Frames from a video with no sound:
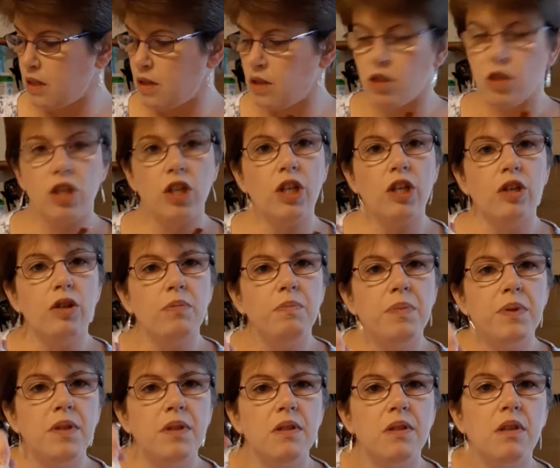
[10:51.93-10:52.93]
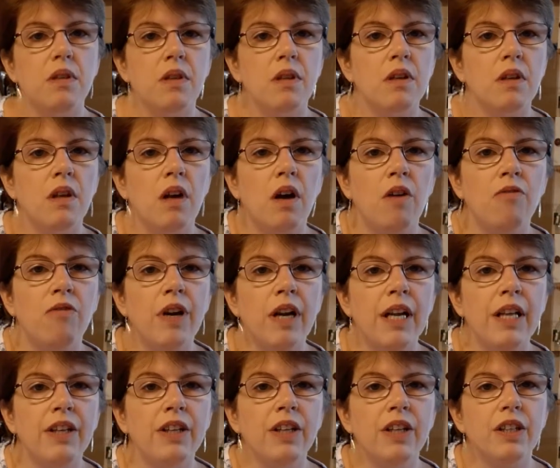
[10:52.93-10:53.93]
tubes are
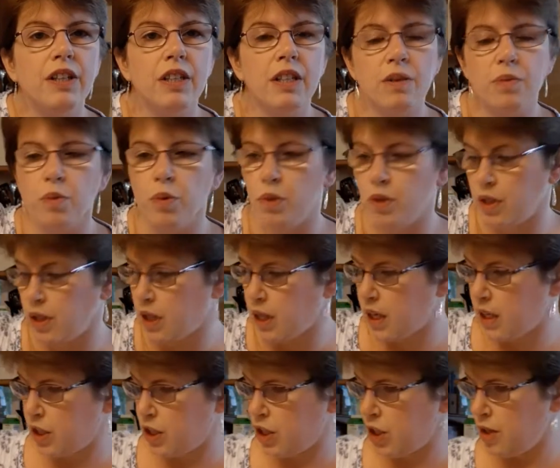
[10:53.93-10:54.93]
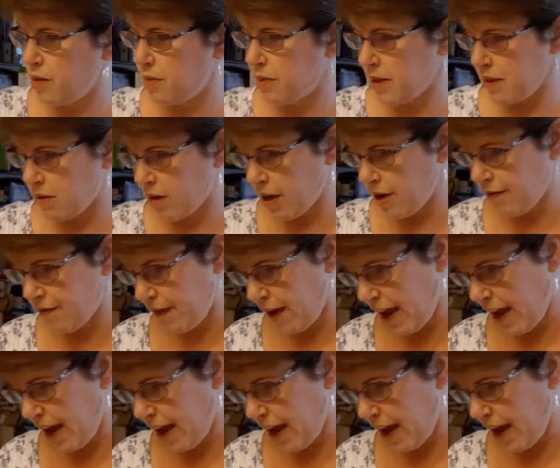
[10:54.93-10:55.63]
really good. These watercolour tubes, they'll go for